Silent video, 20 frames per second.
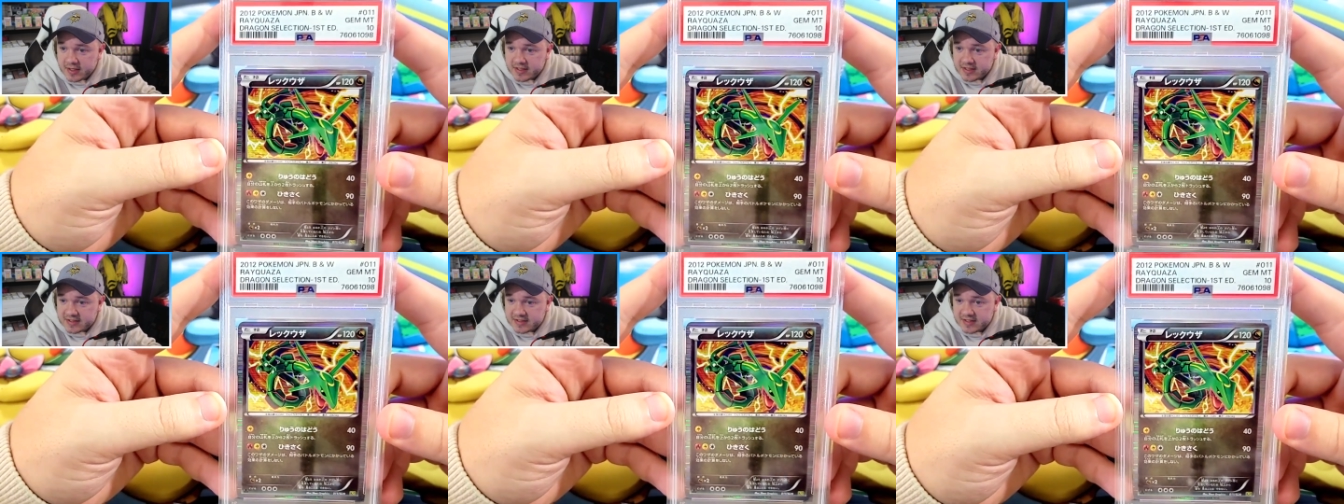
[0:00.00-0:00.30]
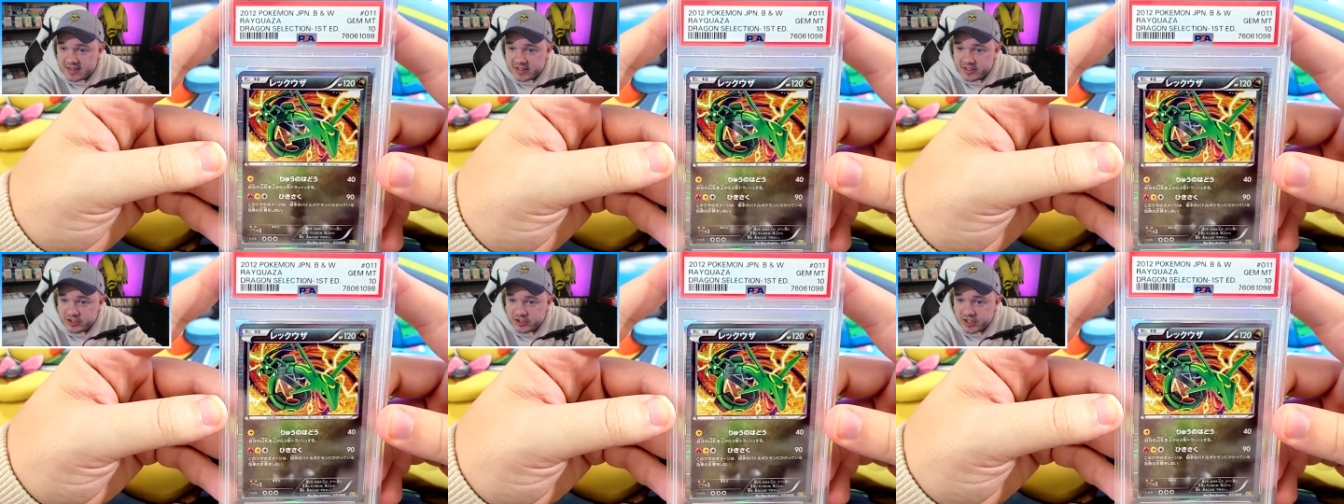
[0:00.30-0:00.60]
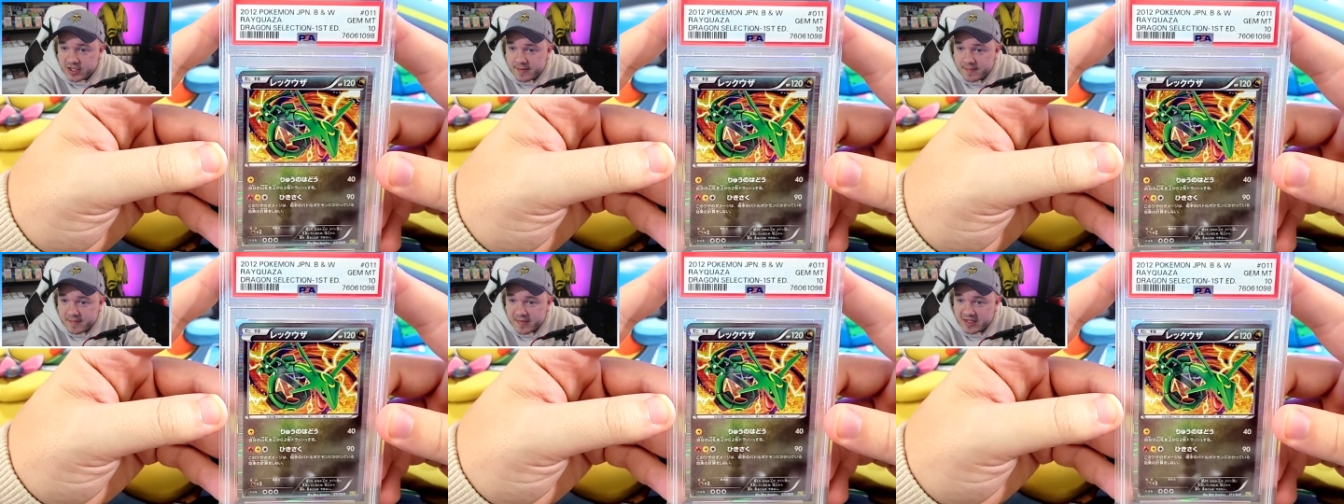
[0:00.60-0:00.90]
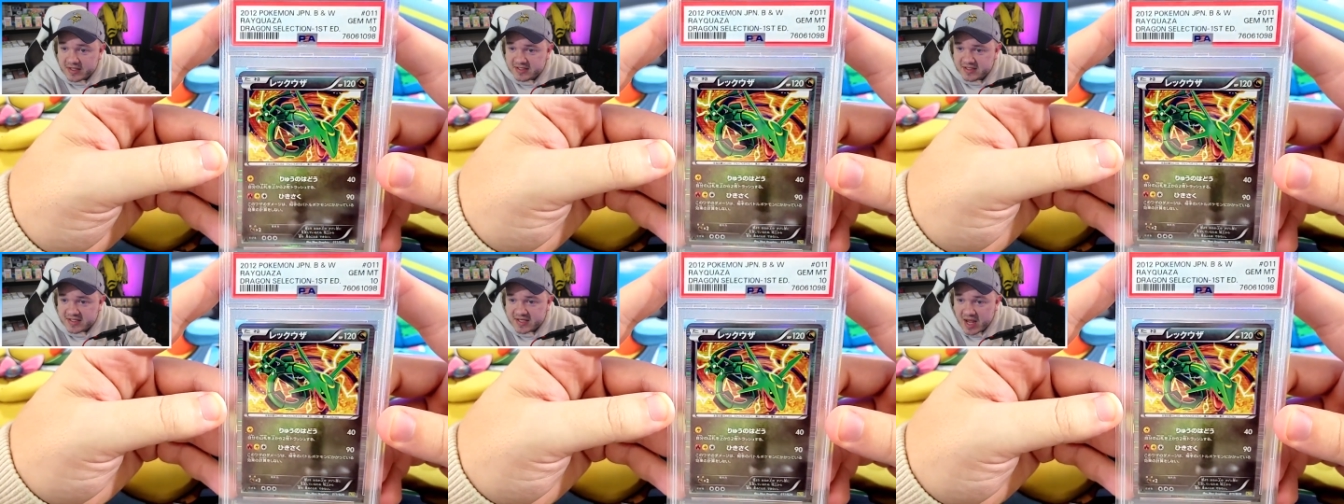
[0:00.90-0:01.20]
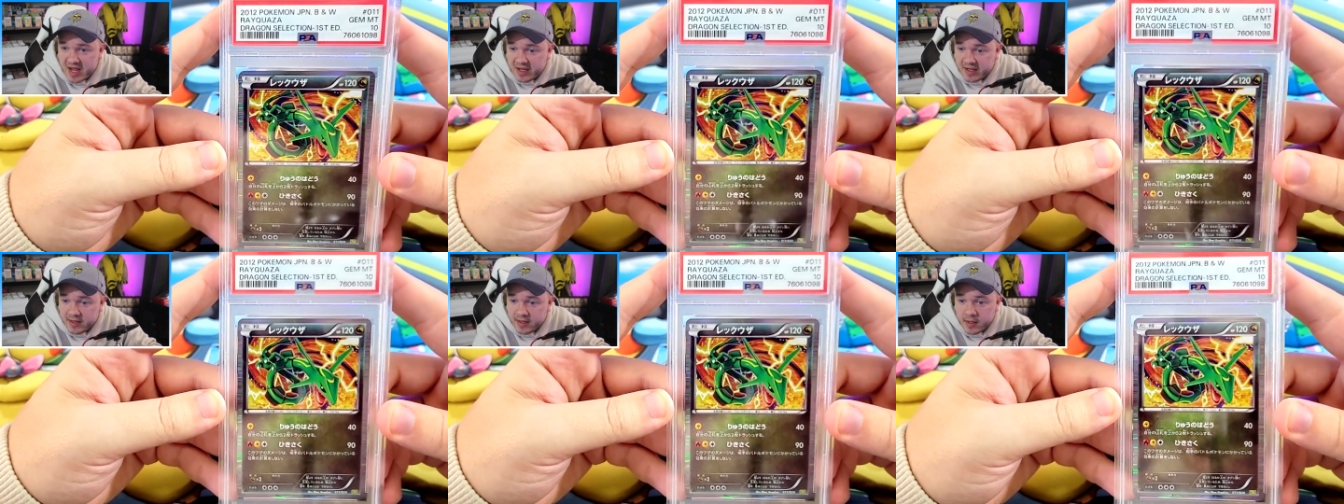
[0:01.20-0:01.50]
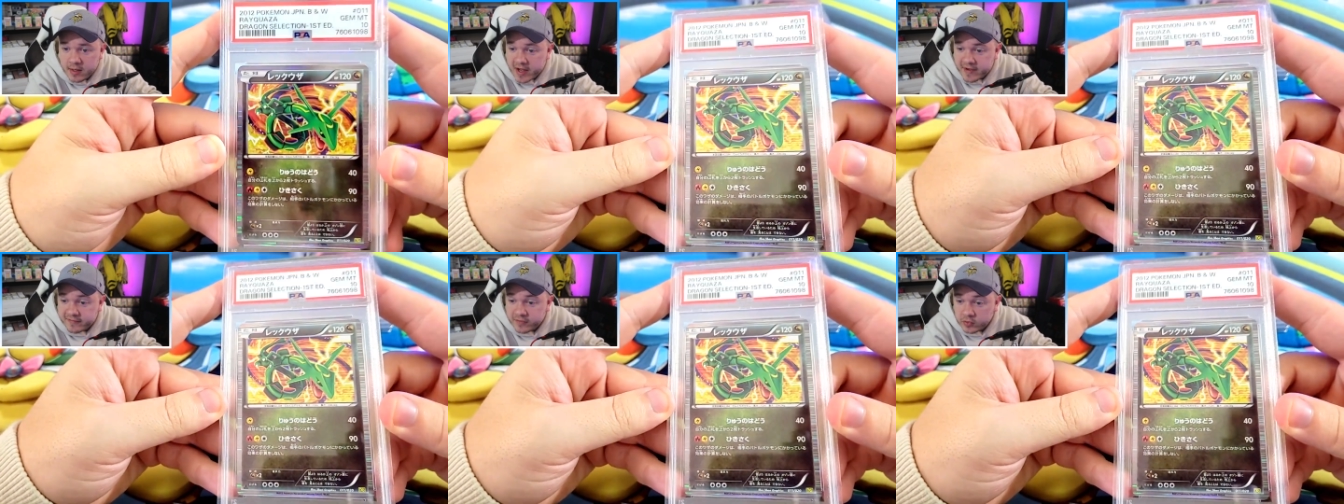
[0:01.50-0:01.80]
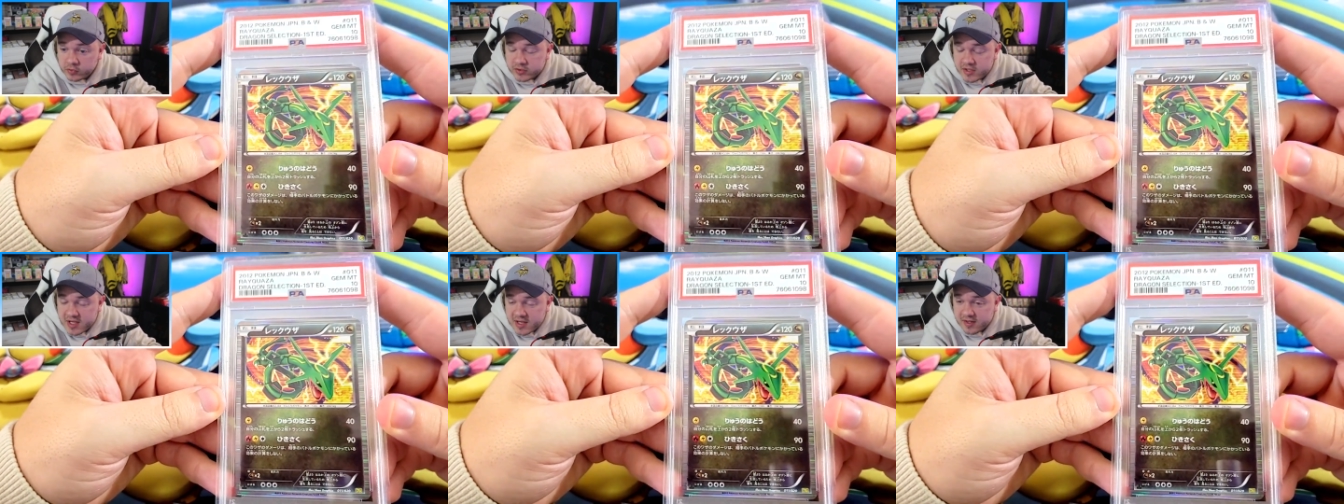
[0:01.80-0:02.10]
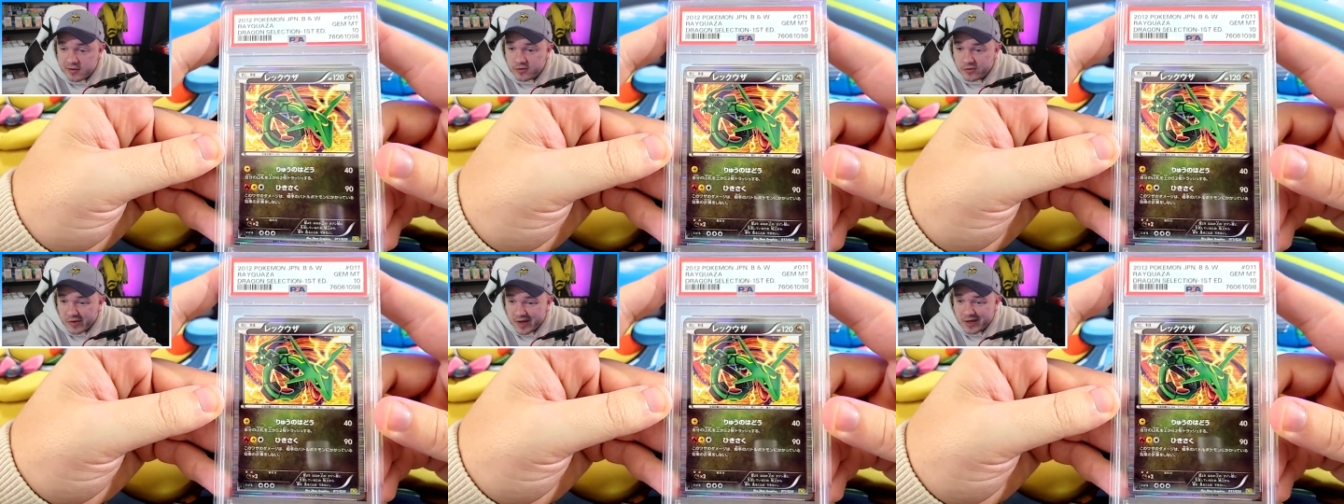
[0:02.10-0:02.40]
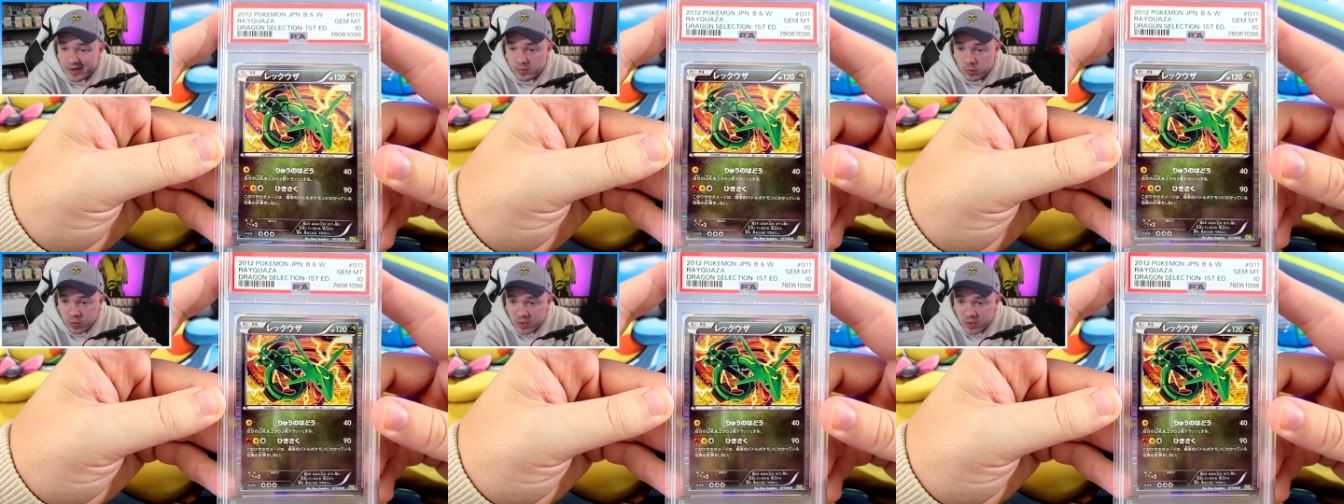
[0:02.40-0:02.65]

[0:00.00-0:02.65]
This is a Gem Mint 10. I've only graded